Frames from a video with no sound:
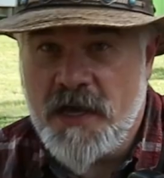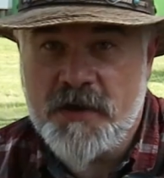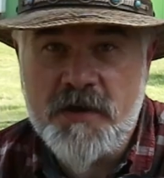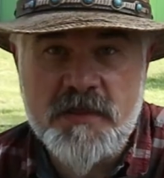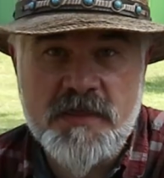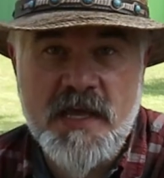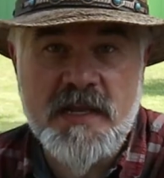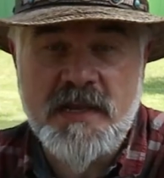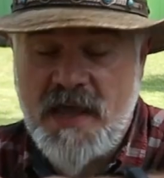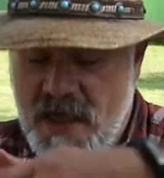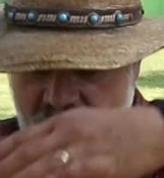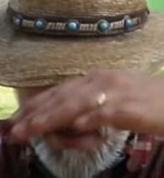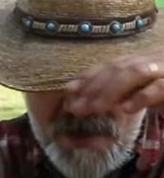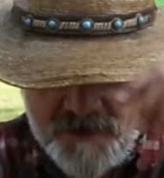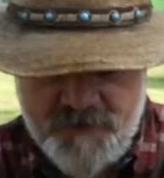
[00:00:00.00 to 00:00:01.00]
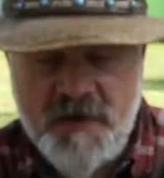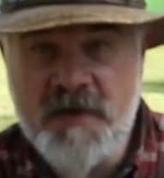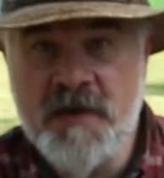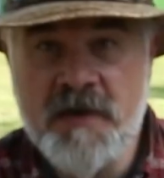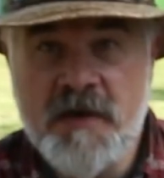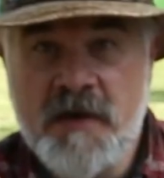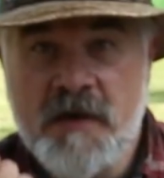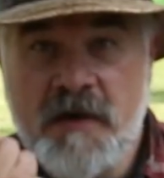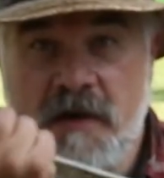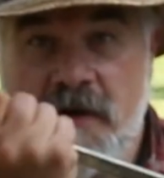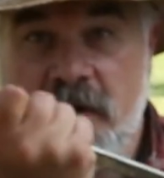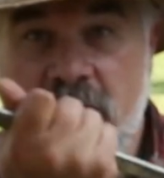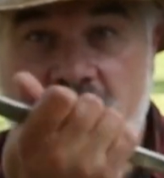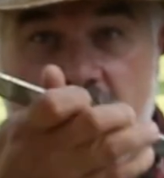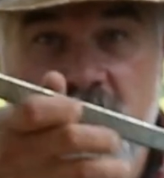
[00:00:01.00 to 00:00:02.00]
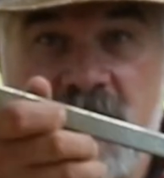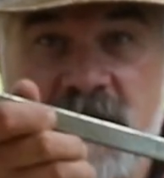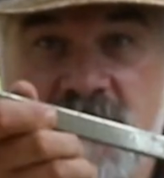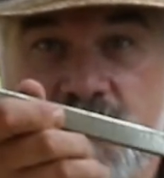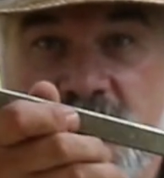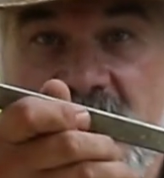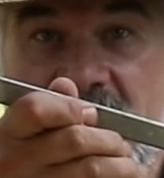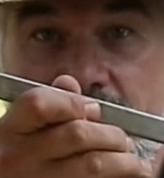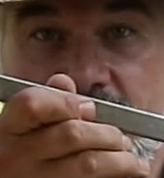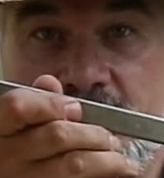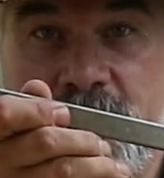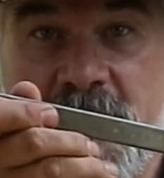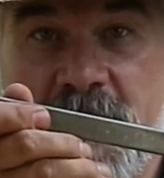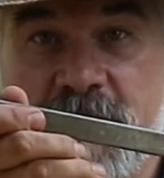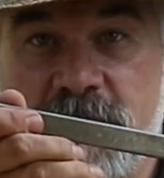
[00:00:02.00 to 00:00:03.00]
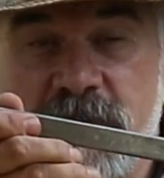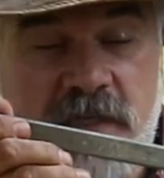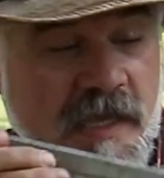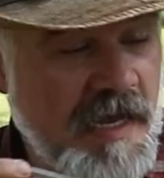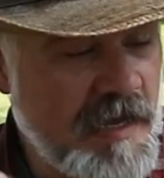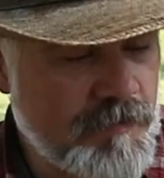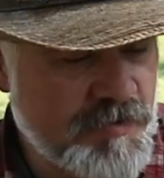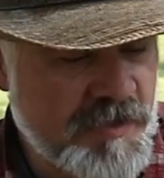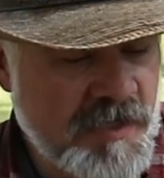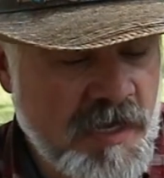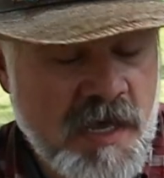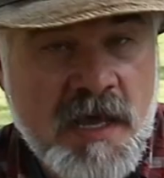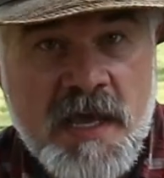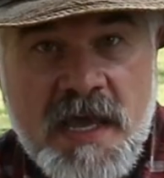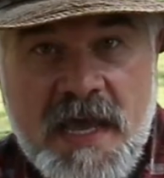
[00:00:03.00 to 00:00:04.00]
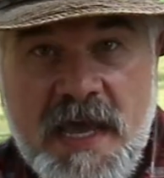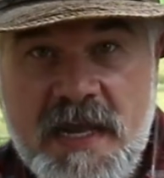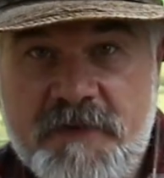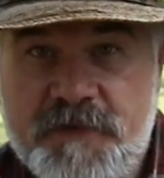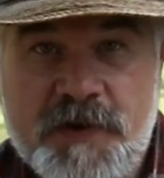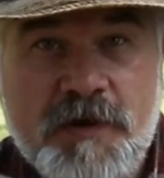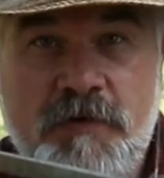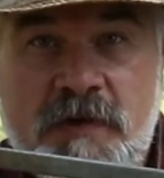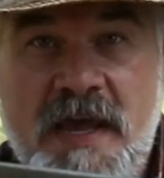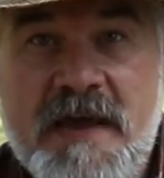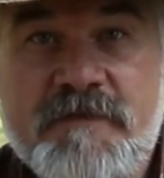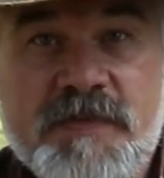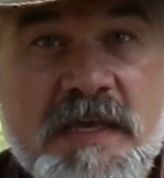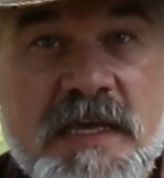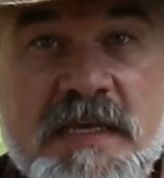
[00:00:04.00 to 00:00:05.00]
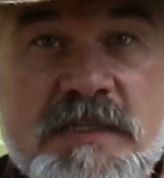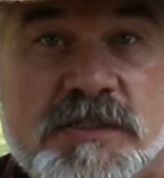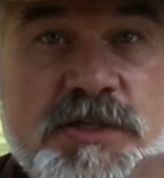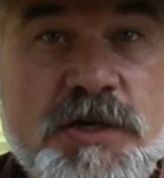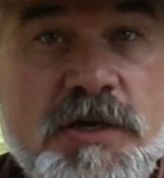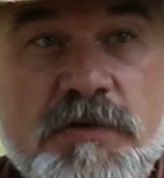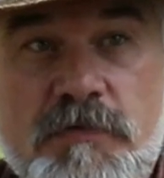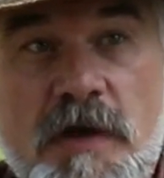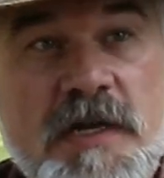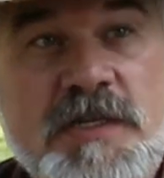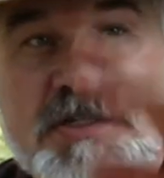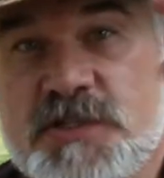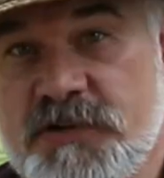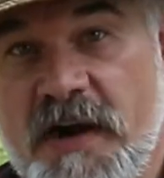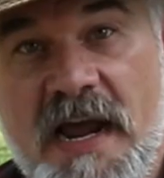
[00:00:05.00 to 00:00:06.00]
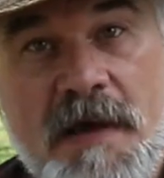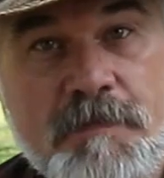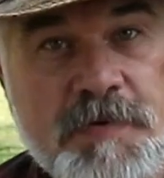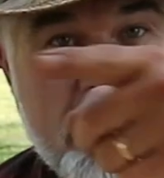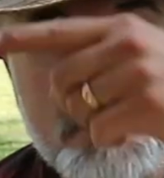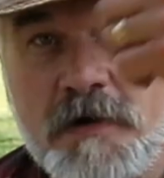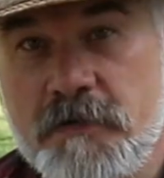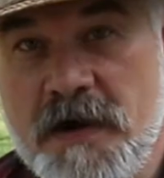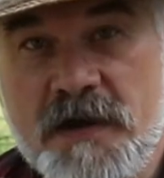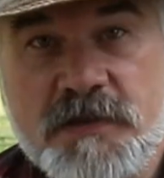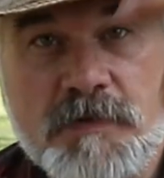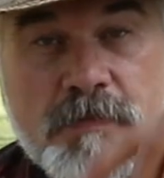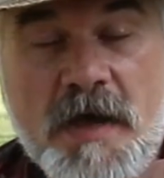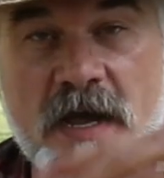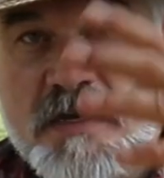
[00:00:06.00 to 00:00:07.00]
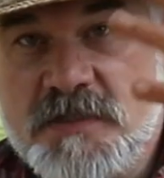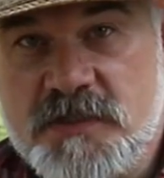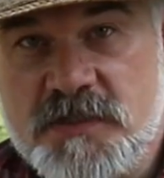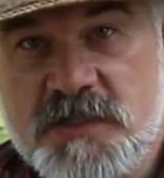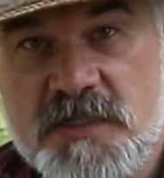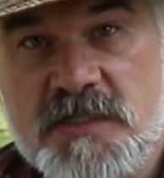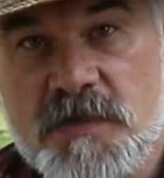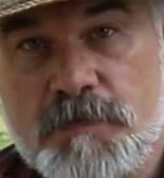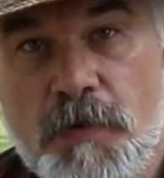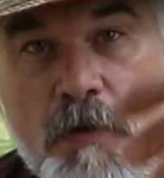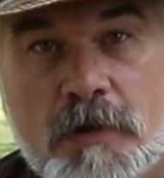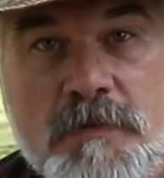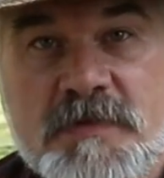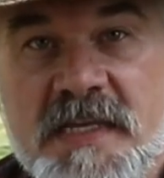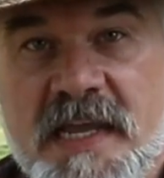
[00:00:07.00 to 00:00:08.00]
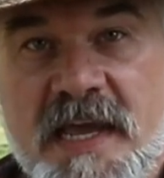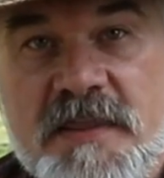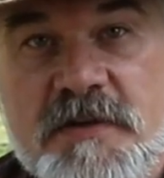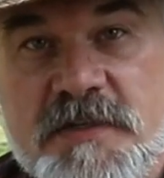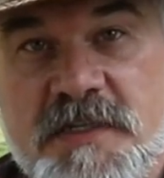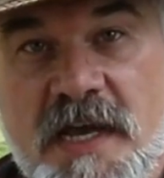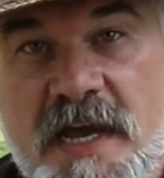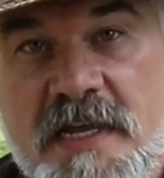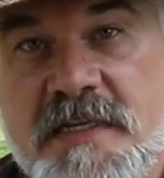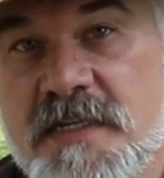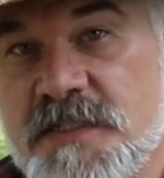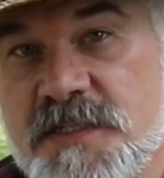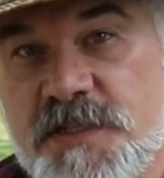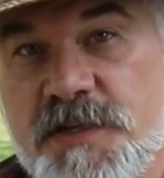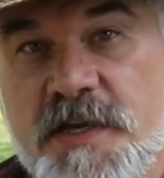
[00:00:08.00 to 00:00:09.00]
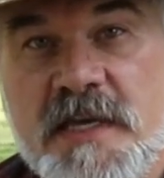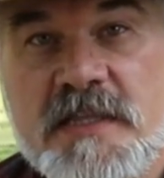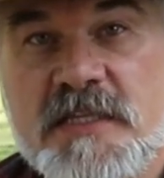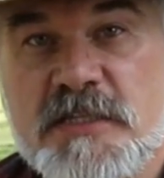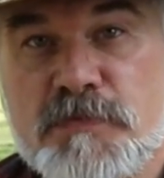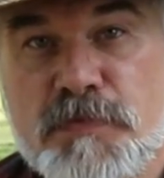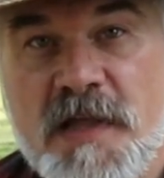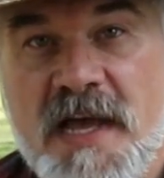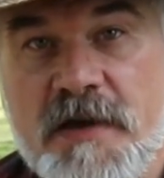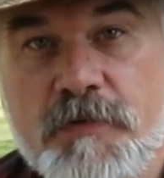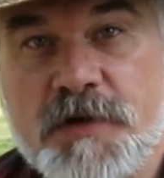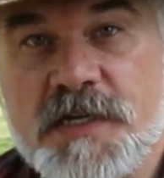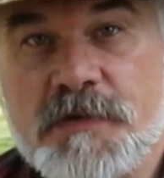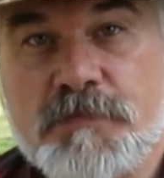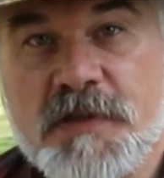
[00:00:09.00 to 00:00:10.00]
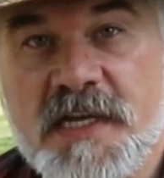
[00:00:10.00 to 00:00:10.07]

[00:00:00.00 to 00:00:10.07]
a good thing to have are some cabinet maker's clamps, and if you don't have these, you could run a strap around the boxes just to pull them together tight until you get this plywood in